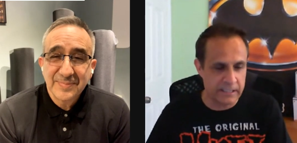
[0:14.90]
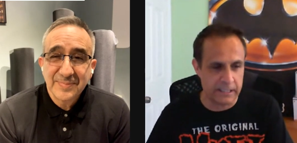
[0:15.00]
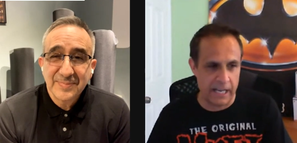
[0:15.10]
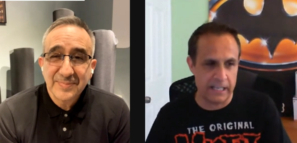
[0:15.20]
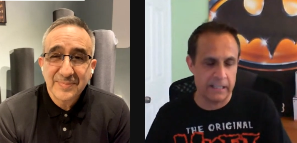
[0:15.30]

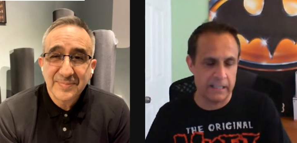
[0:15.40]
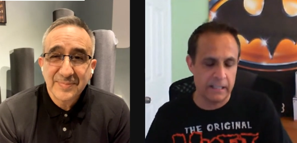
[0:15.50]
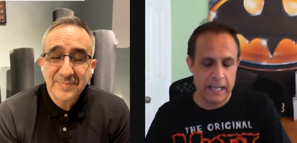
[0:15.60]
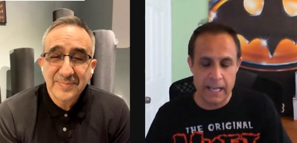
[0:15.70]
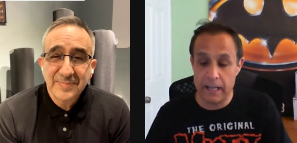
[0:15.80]
Speaker 1: today.
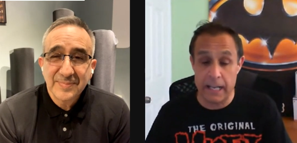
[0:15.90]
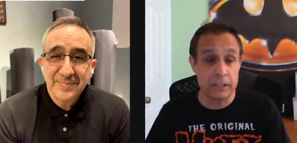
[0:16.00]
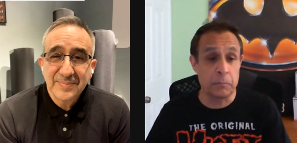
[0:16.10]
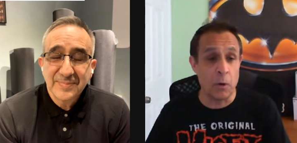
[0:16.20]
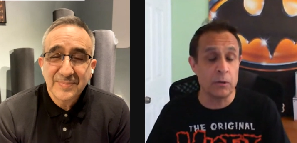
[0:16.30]
And
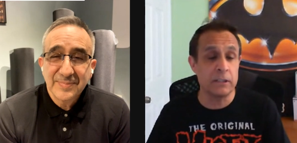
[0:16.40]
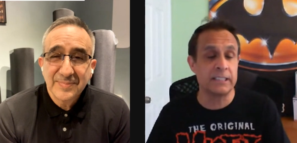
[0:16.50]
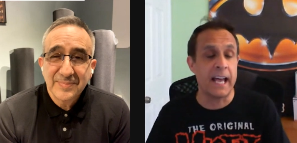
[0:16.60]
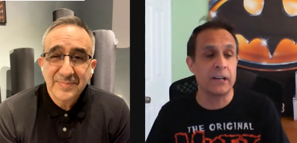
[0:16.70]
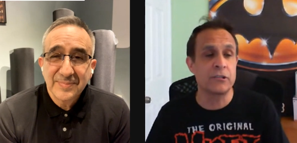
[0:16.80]
AXPONA is
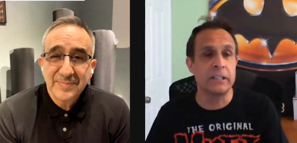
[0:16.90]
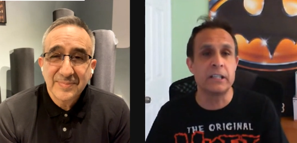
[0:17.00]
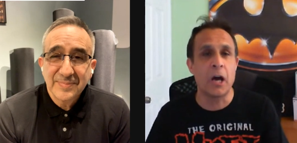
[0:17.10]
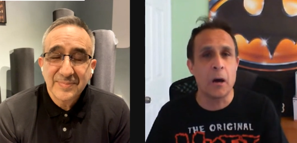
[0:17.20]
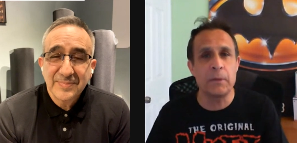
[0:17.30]
actually
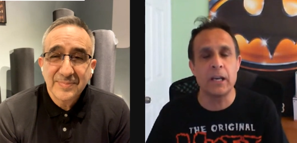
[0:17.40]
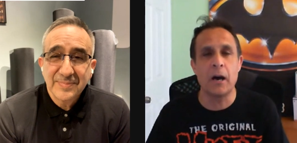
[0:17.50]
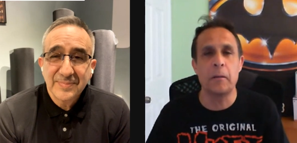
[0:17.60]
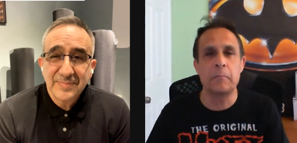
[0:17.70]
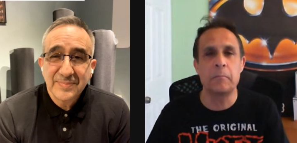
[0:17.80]
coming
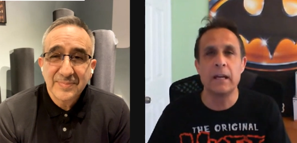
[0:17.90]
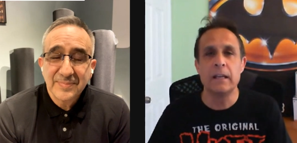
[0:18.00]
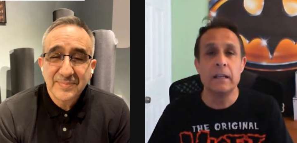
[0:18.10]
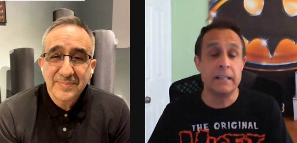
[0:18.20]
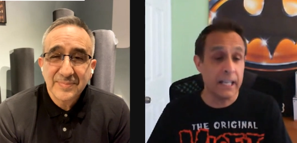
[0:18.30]
up
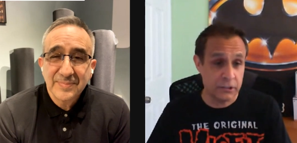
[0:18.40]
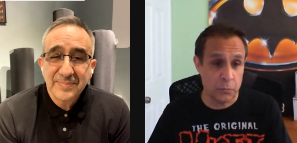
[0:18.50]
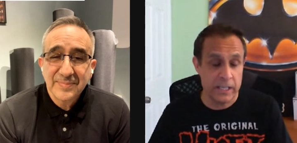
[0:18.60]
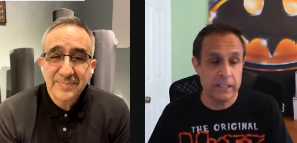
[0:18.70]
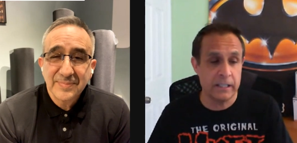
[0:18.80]
next
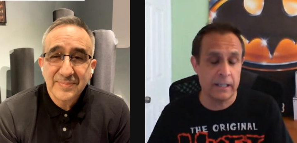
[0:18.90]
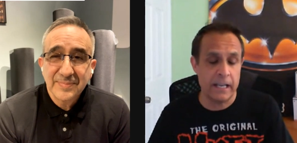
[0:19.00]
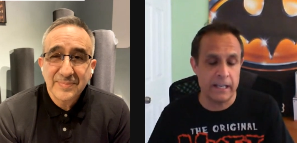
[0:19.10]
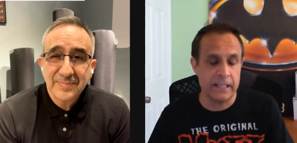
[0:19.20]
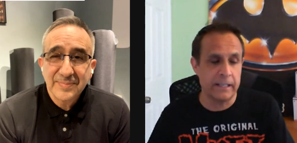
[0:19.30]
week,
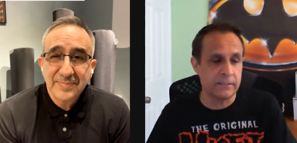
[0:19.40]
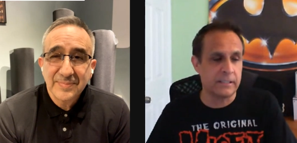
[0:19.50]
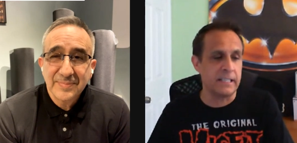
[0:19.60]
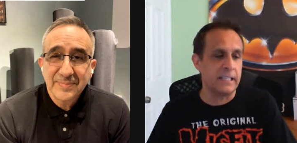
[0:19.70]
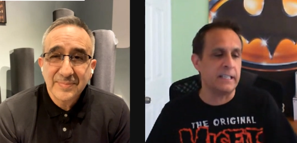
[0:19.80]
and it is
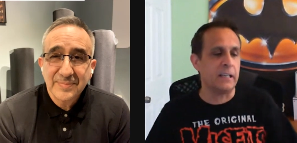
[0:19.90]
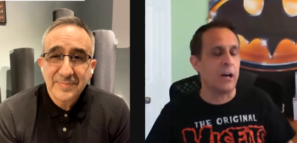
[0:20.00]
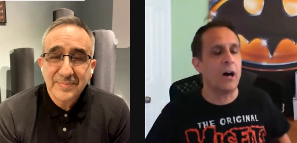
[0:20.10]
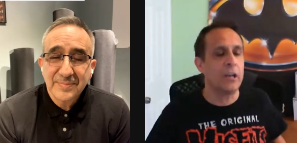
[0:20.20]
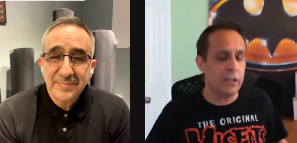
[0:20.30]
the
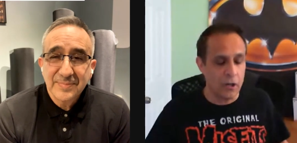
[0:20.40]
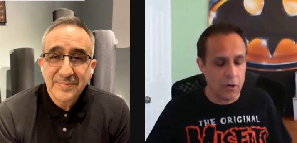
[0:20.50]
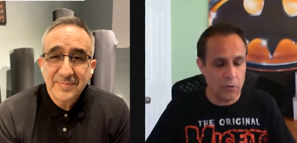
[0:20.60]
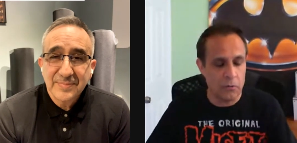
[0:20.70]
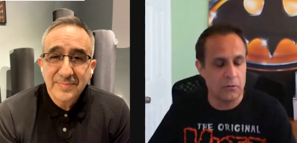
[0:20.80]

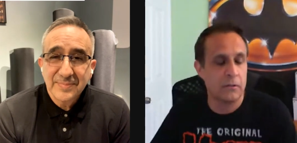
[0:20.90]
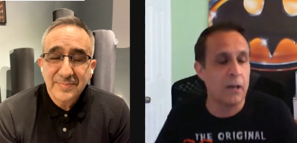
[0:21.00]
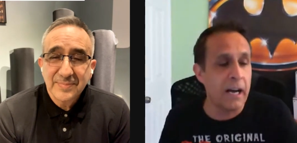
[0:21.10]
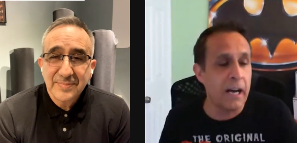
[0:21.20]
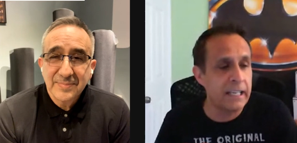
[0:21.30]
audio
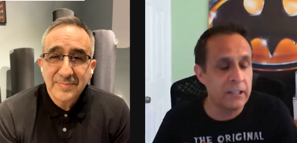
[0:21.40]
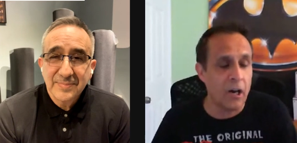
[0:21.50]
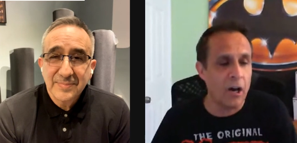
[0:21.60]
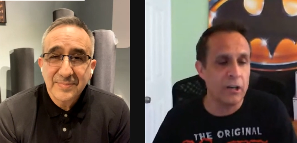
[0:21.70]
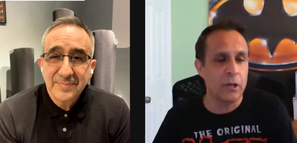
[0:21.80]
high-end
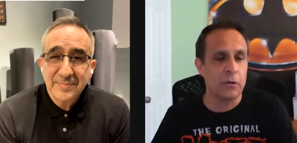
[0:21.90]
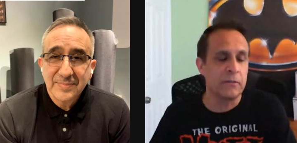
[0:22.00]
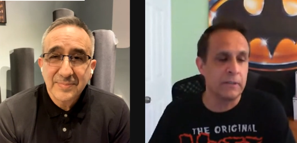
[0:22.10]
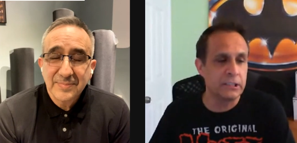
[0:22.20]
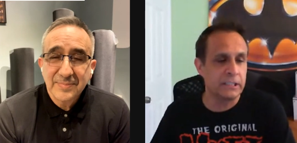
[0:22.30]
audio
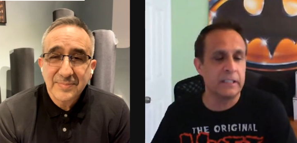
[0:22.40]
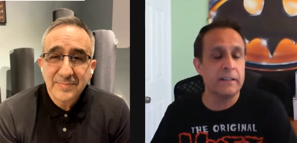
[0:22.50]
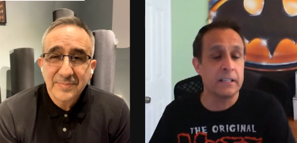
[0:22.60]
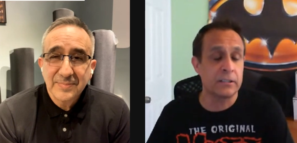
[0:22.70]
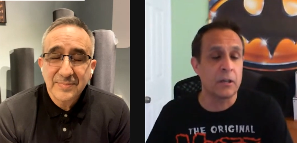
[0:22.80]
convention
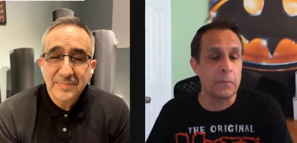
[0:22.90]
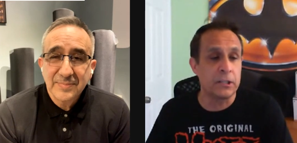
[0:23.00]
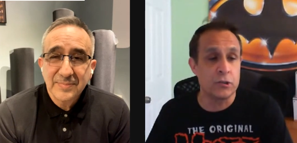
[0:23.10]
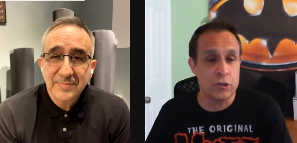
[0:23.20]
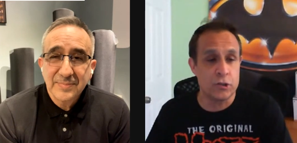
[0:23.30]
that's coming
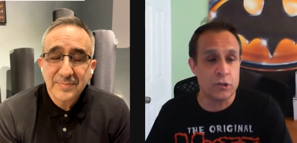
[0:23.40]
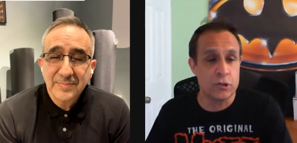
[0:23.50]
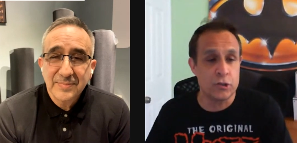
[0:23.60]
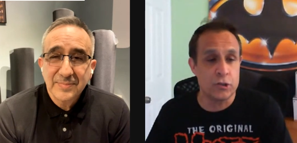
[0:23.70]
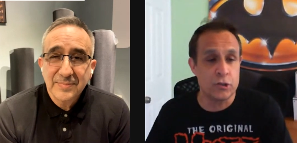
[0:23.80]
to
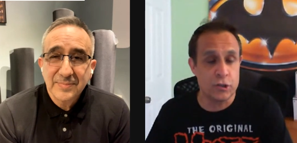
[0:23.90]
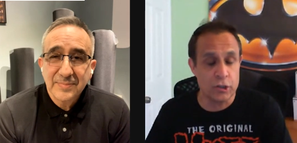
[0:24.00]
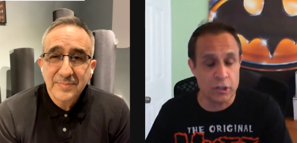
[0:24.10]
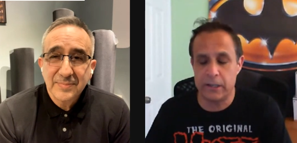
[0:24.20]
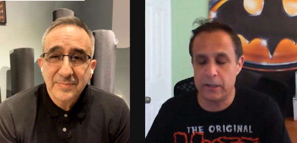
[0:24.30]
Chicago.
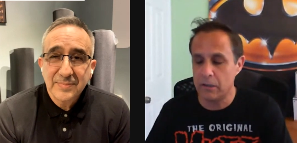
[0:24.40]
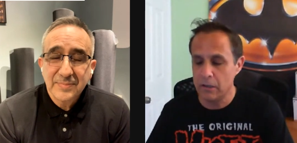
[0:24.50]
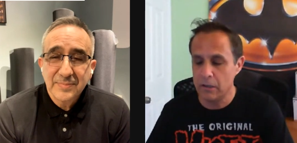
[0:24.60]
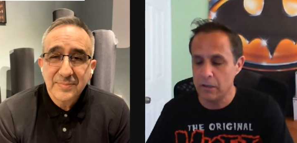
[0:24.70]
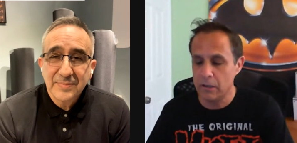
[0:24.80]
It's been here
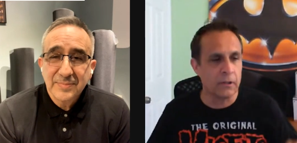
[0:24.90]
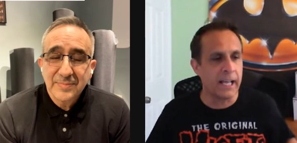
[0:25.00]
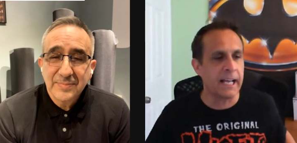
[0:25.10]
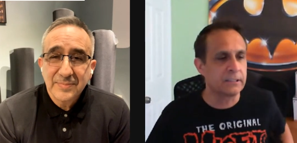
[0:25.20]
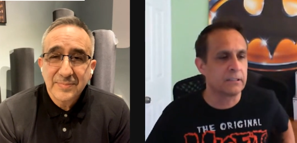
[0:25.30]
for
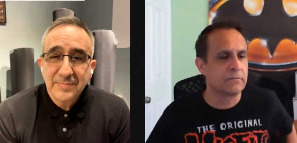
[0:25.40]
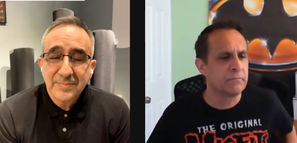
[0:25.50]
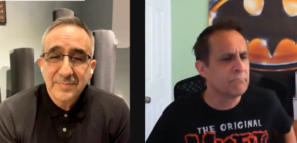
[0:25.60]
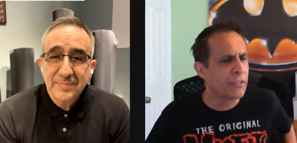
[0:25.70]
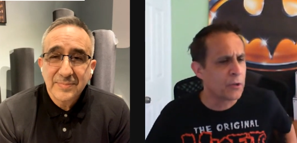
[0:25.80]
the
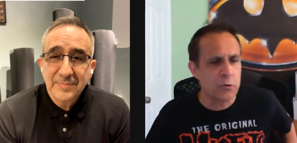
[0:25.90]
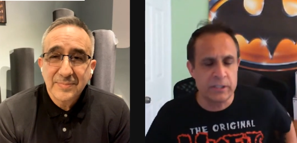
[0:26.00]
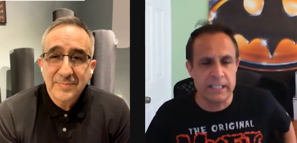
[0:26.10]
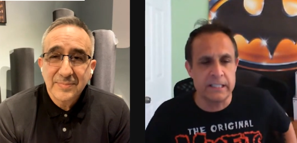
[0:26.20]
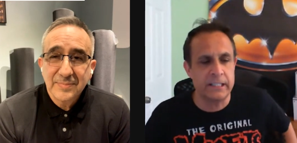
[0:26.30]
last
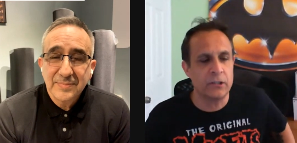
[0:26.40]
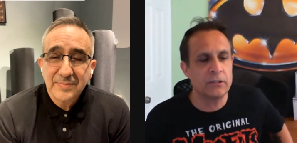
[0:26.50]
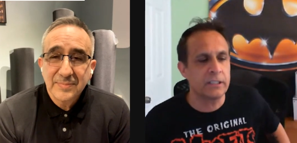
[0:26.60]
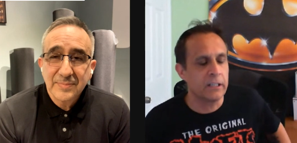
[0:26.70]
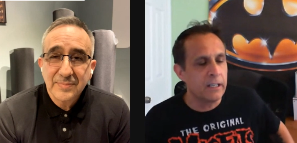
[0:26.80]
13
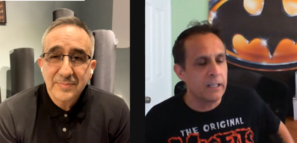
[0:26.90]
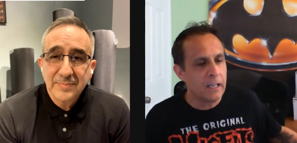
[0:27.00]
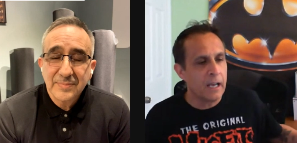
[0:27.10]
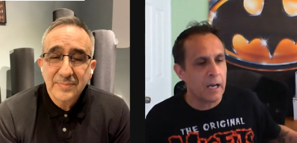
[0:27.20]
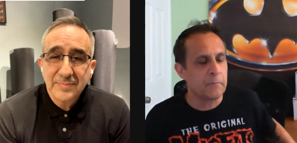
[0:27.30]
years, and
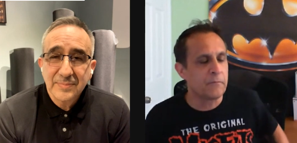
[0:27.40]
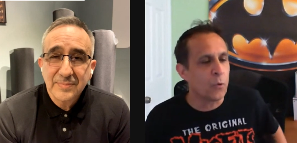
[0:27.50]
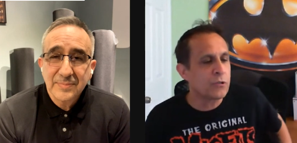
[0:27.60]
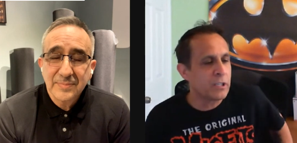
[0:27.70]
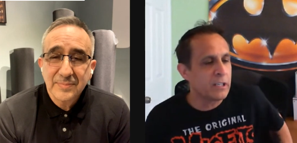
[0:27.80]
I'm
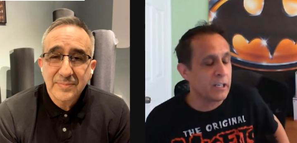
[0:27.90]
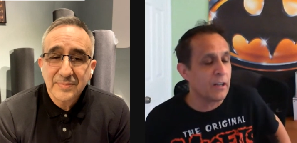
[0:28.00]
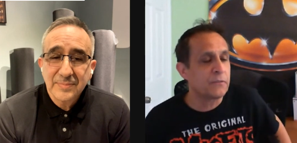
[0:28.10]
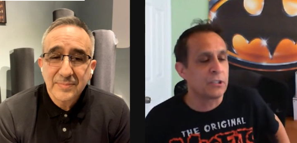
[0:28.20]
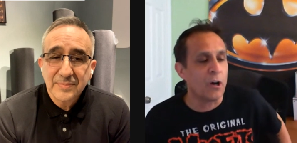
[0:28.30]
fortunate
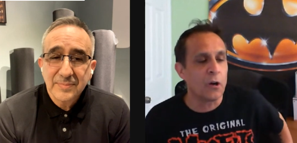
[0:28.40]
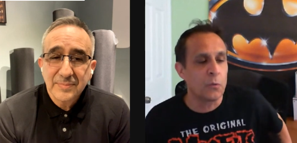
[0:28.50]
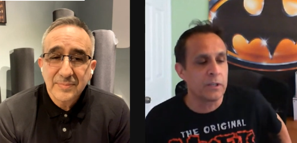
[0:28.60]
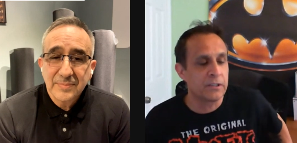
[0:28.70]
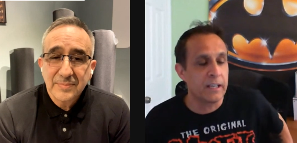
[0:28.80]
enough to
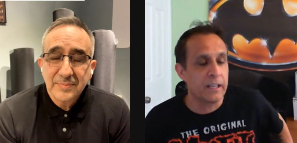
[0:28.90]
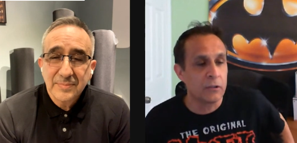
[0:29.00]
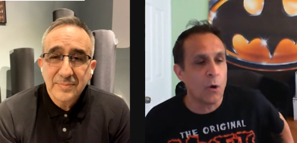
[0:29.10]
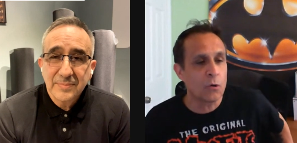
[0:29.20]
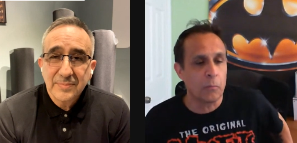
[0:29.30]
talk with a
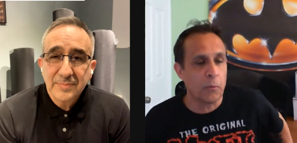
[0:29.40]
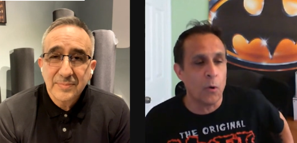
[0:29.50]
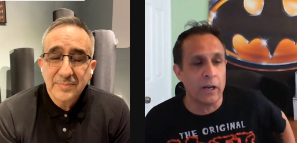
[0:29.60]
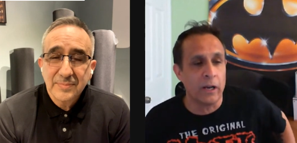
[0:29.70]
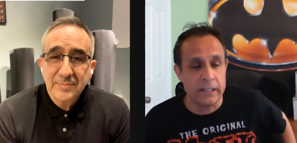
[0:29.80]
local
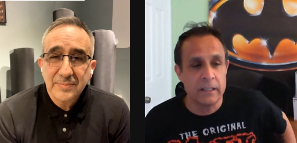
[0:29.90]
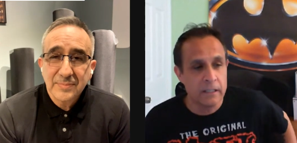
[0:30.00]
boy